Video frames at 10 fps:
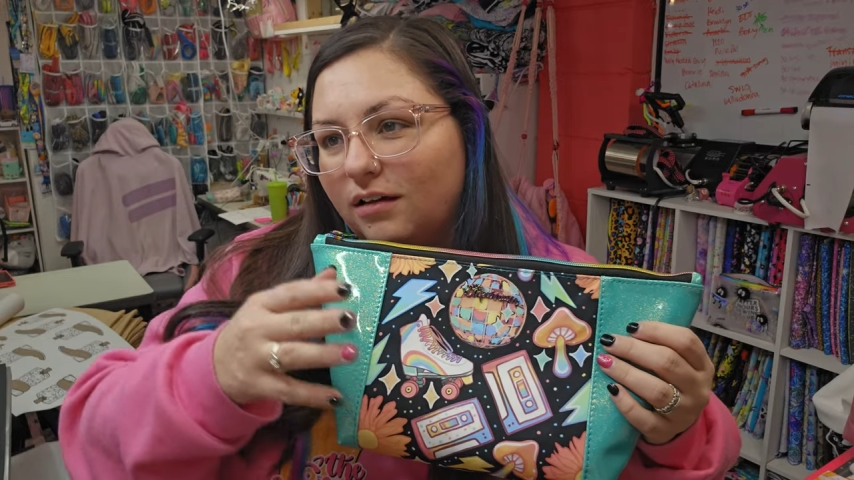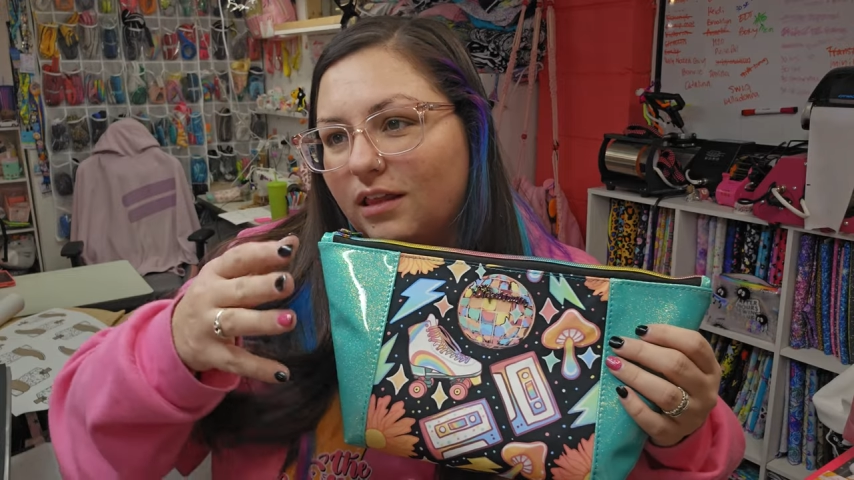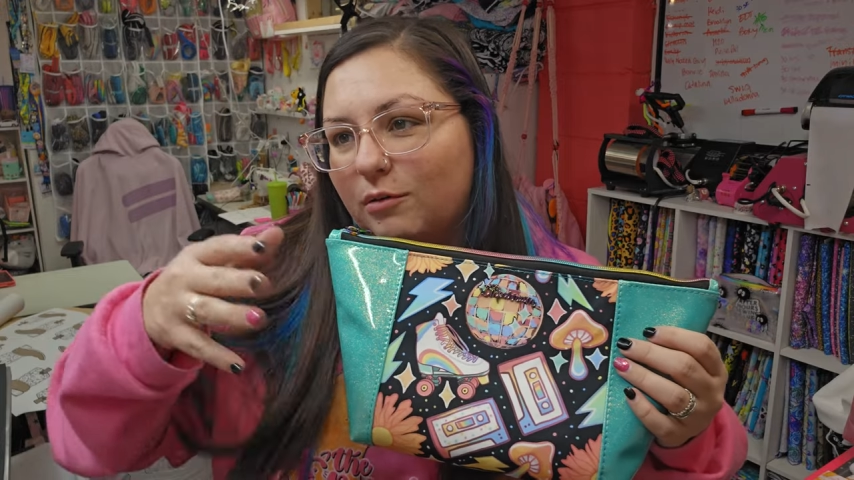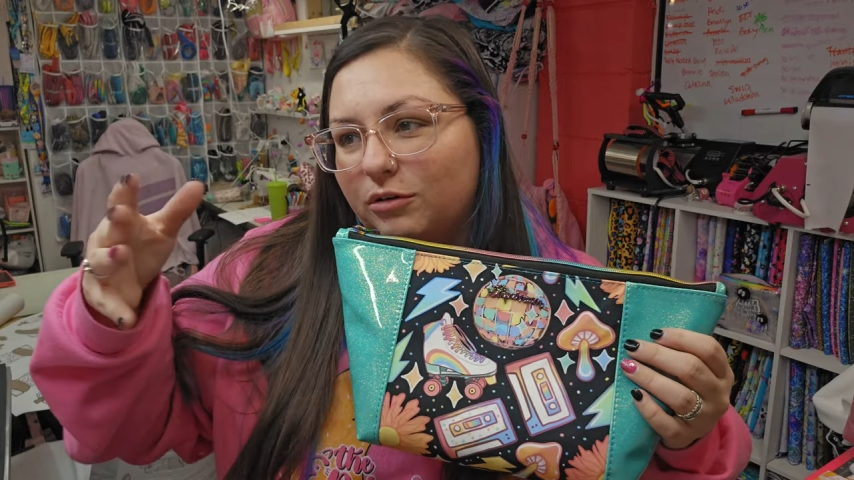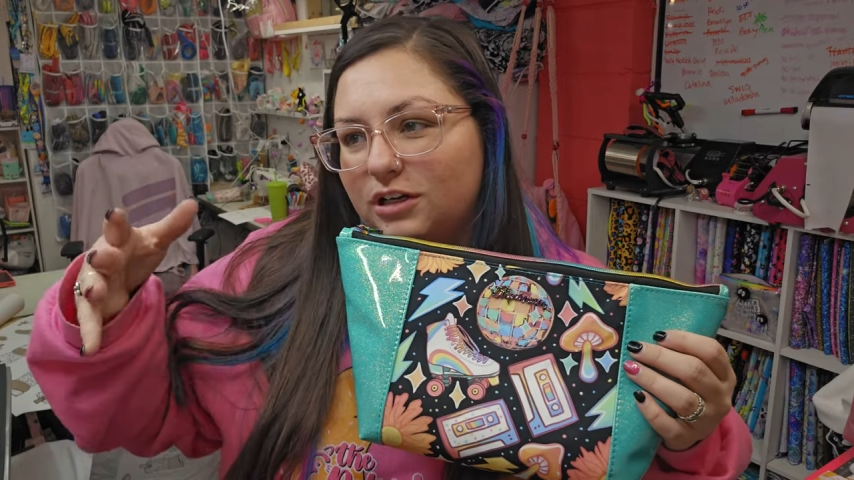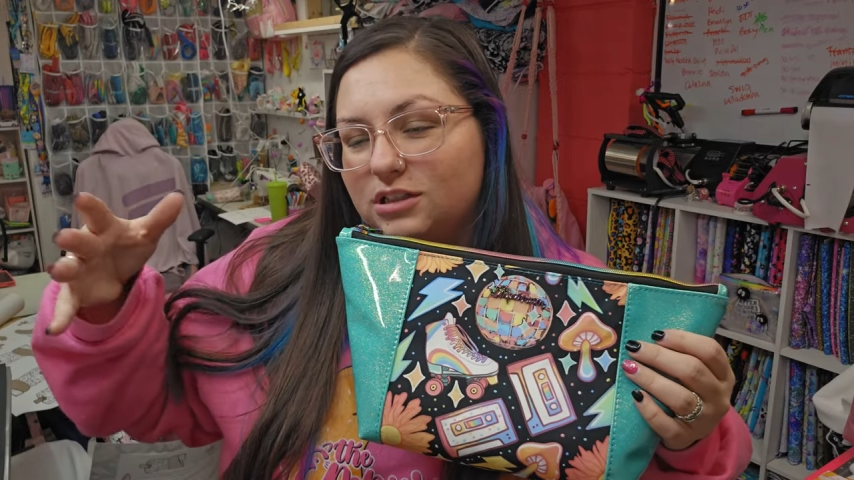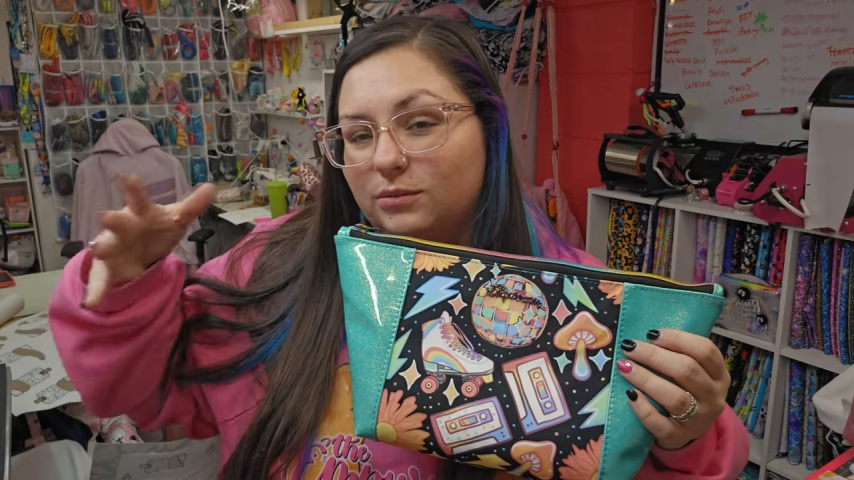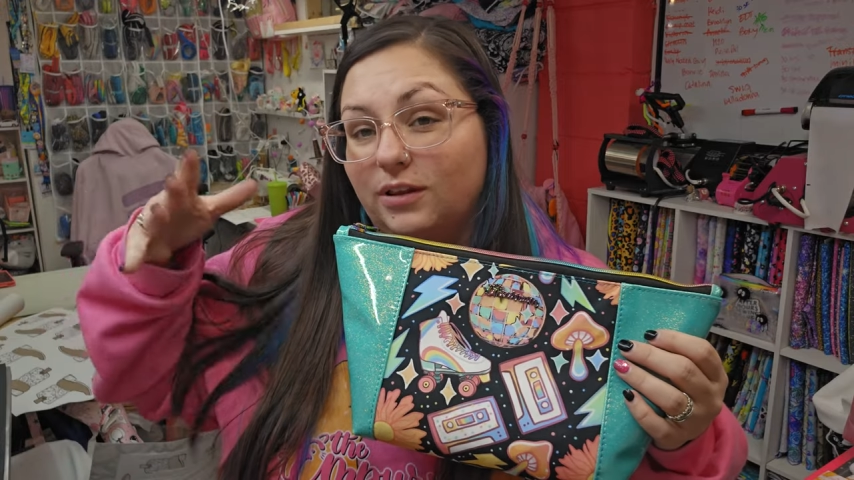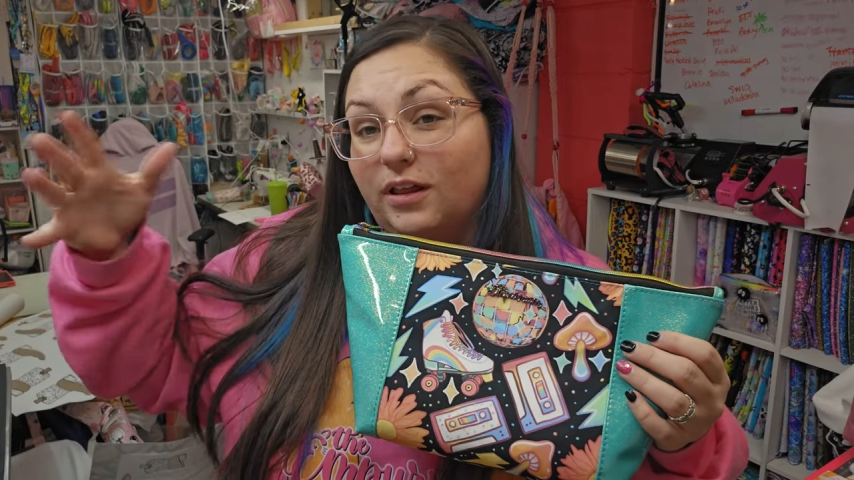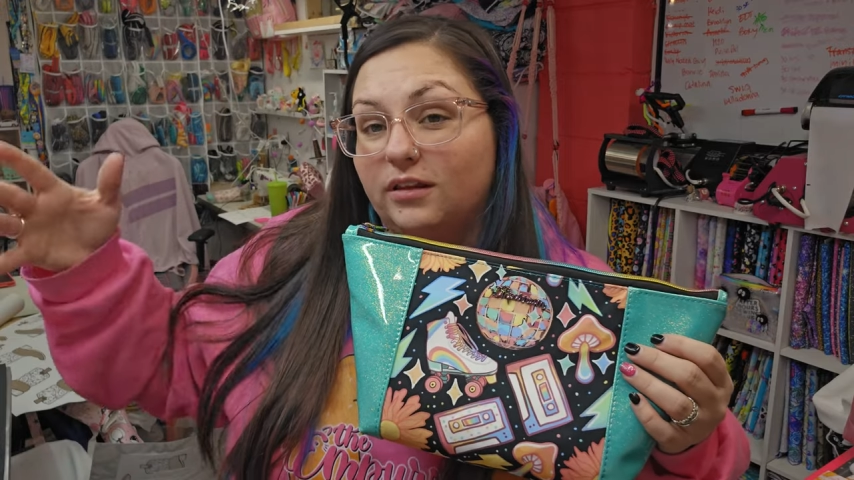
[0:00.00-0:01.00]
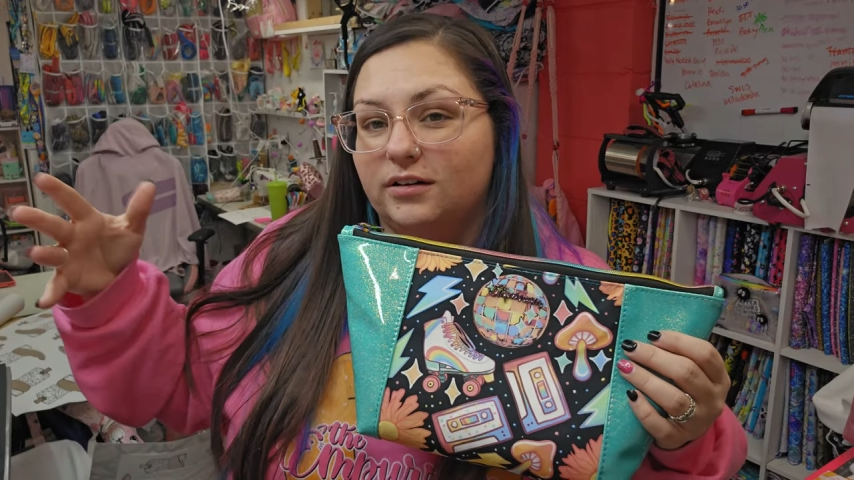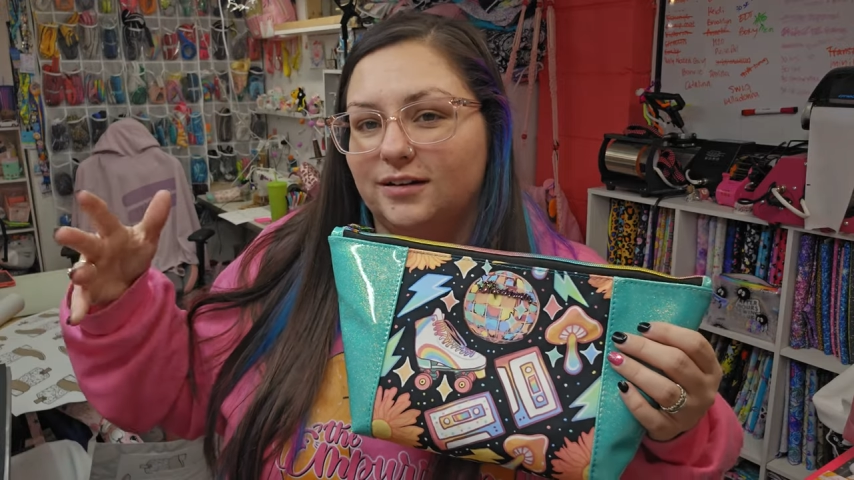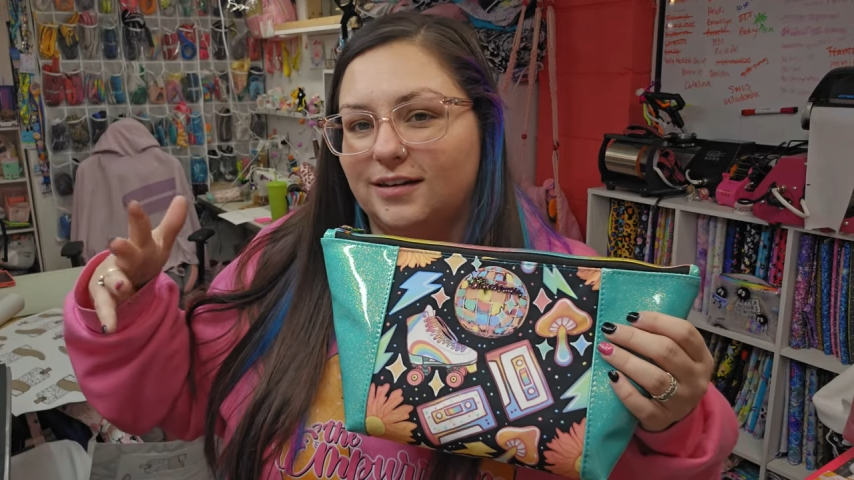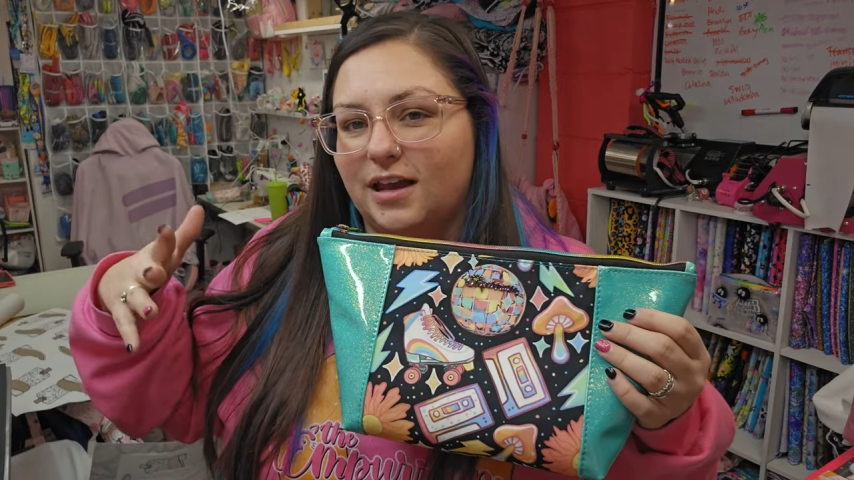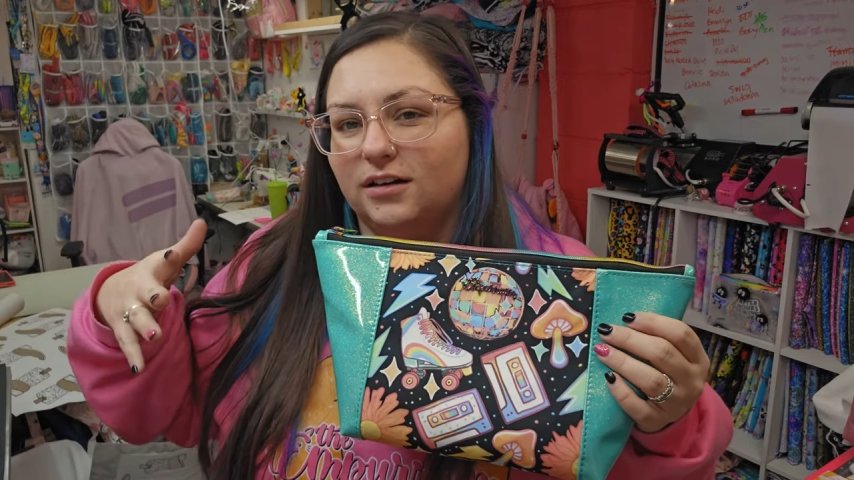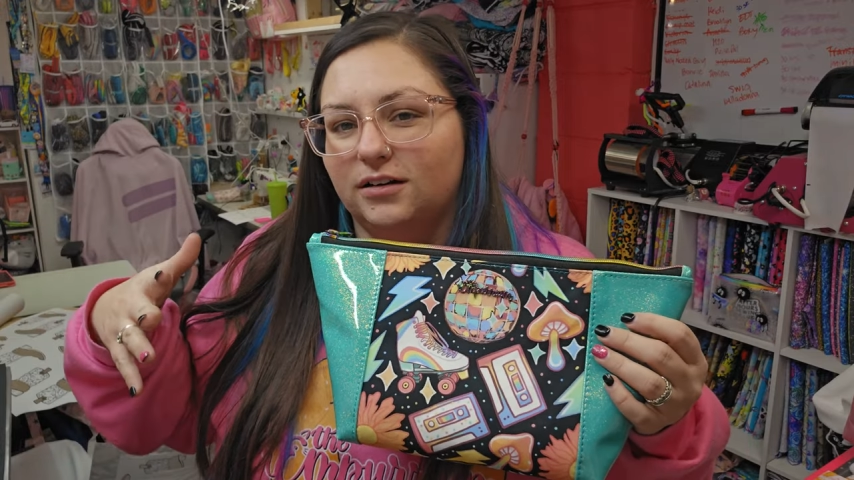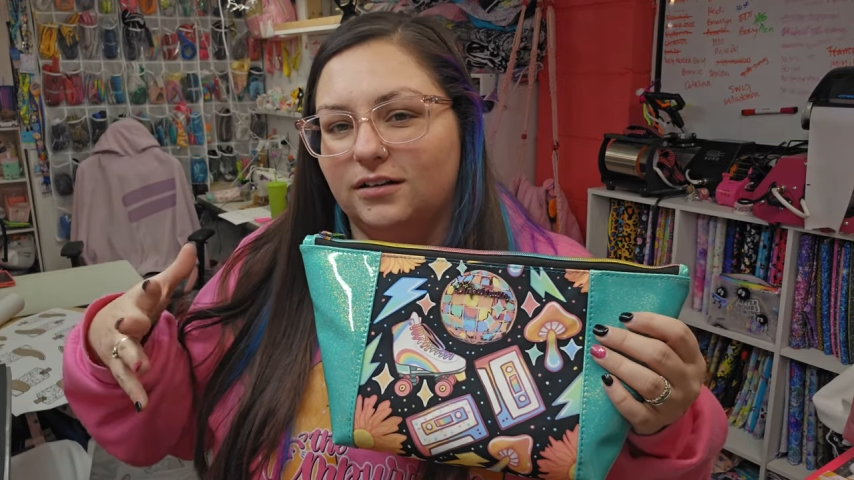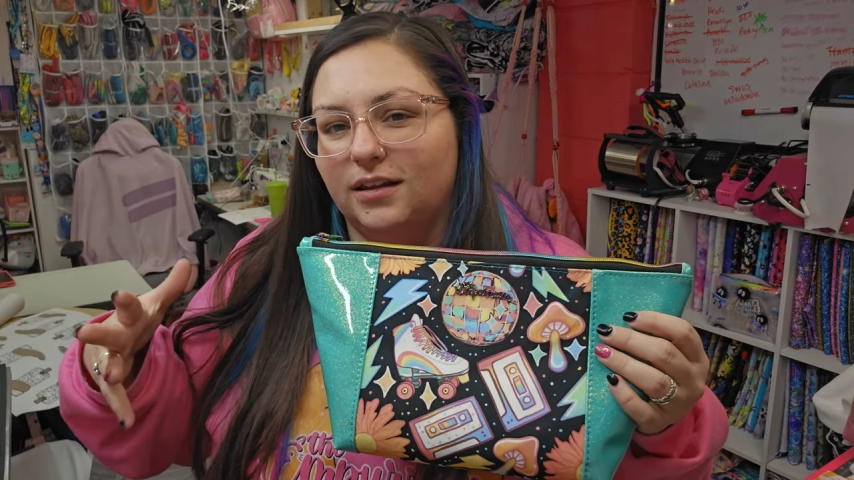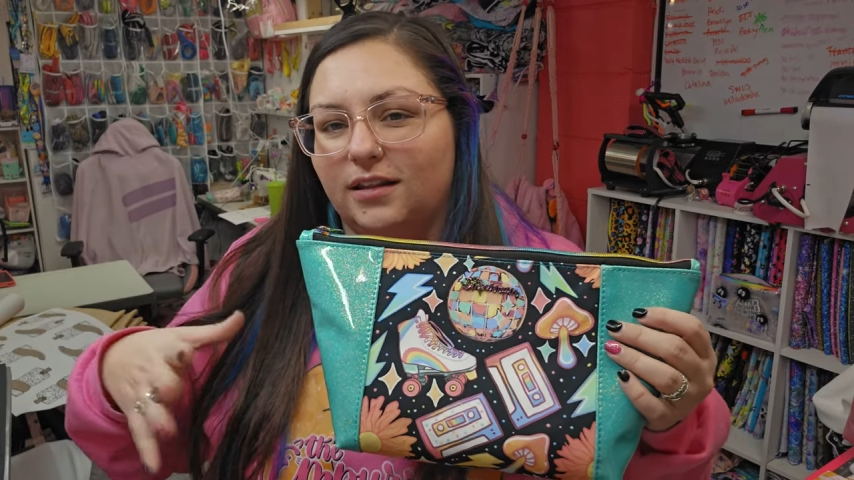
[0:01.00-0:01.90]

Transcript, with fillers: collaboration with other designers,